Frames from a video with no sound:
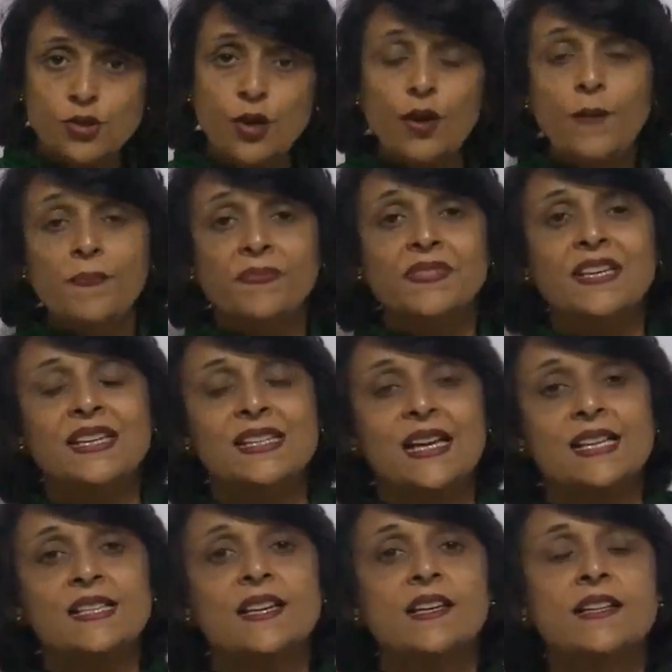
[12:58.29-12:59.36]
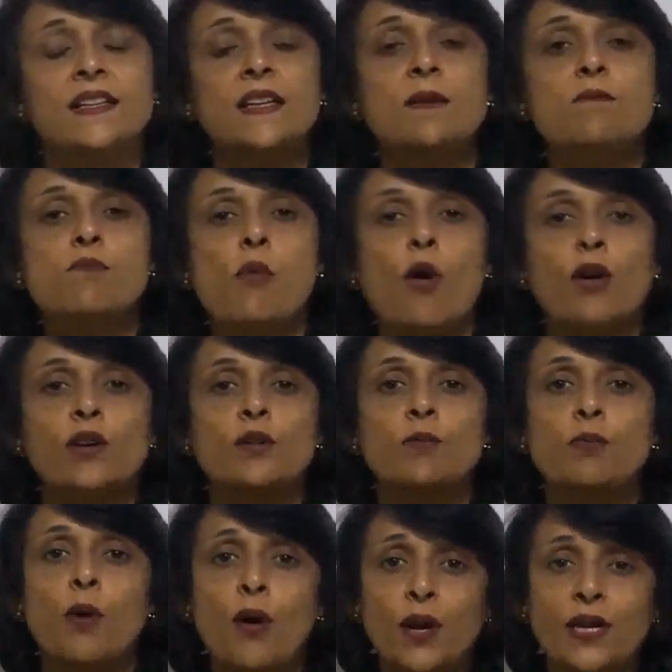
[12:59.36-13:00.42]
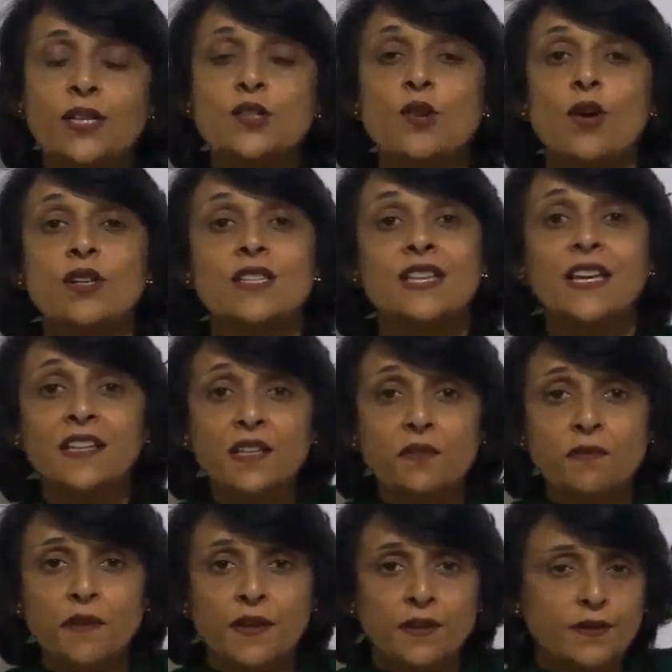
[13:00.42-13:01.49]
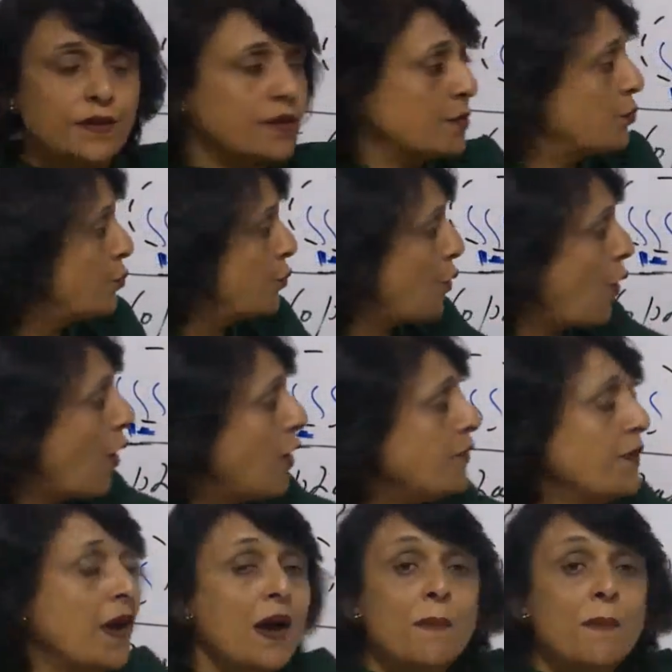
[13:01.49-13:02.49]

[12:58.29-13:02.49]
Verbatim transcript: So, these are certain important points or significance of